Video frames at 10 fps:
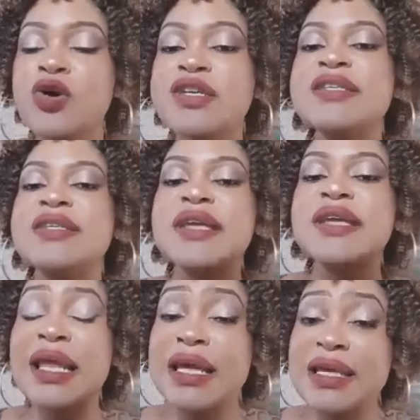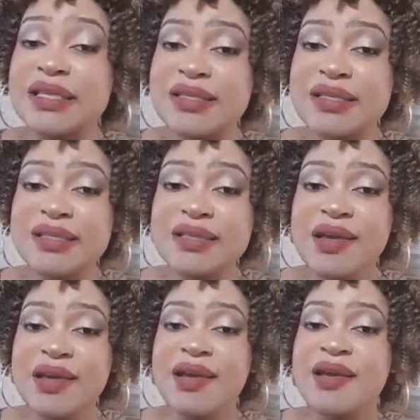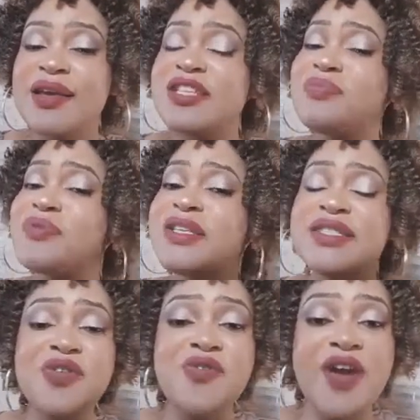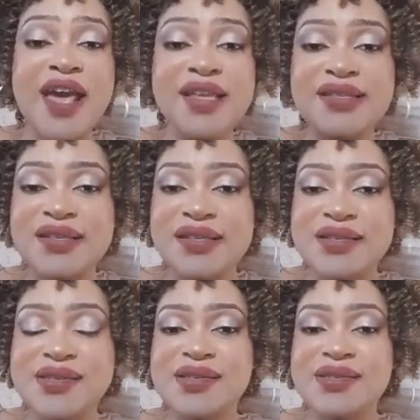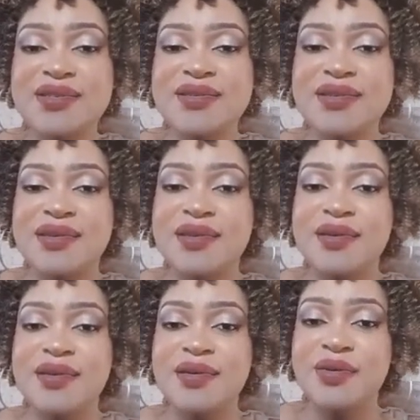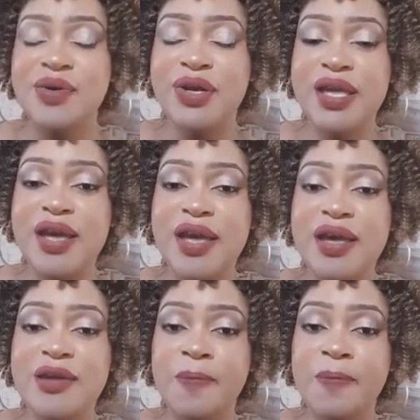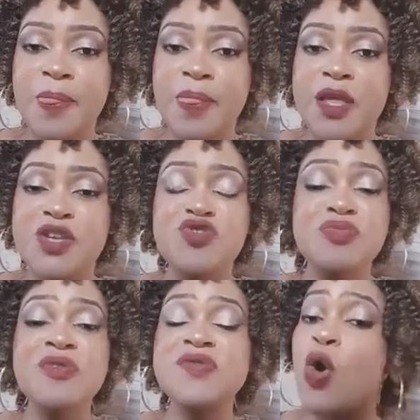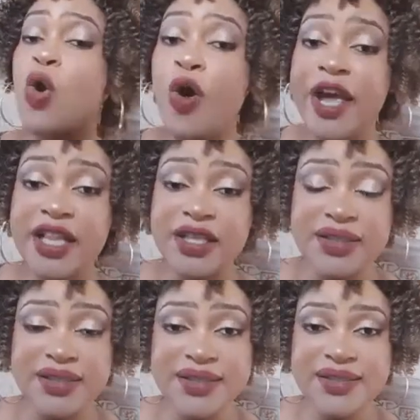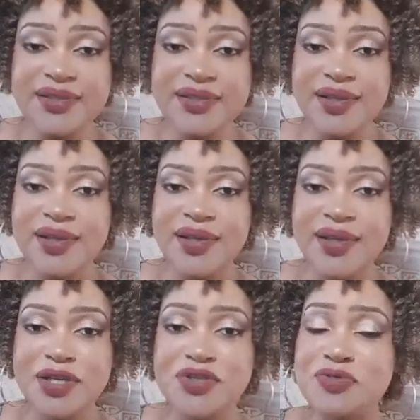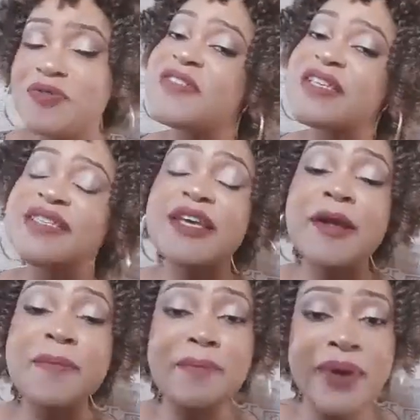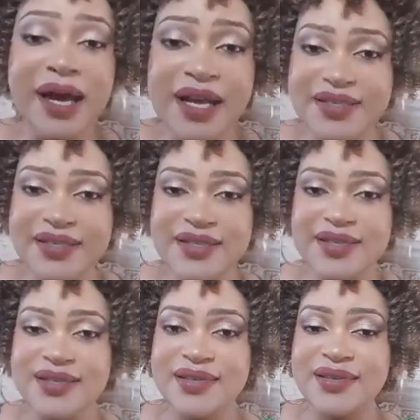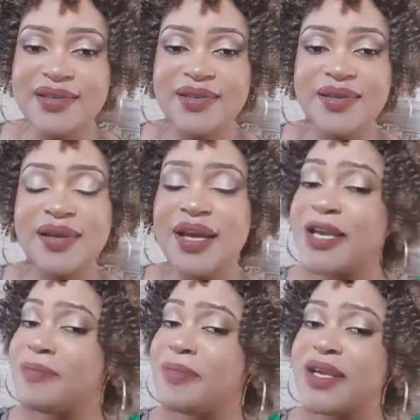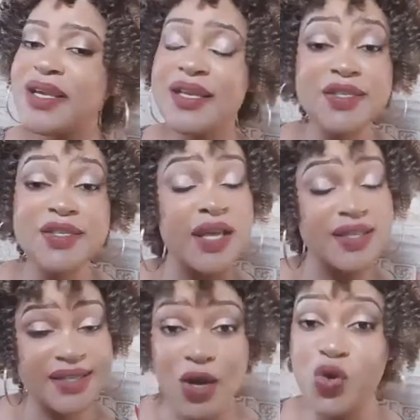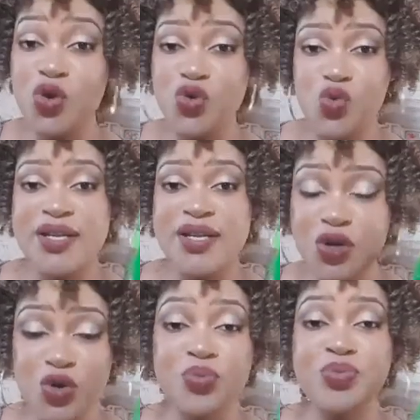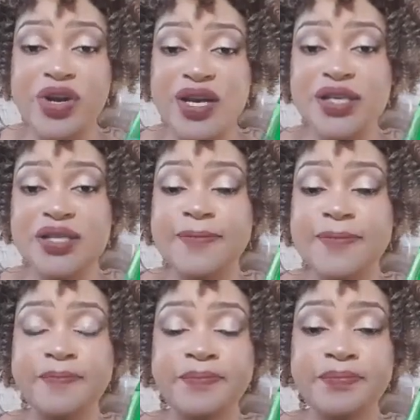Cause it cleans, it moisturizes, okay? It removes the oils, it removes the sunburns. I mean, it's a good one, it's a good brand.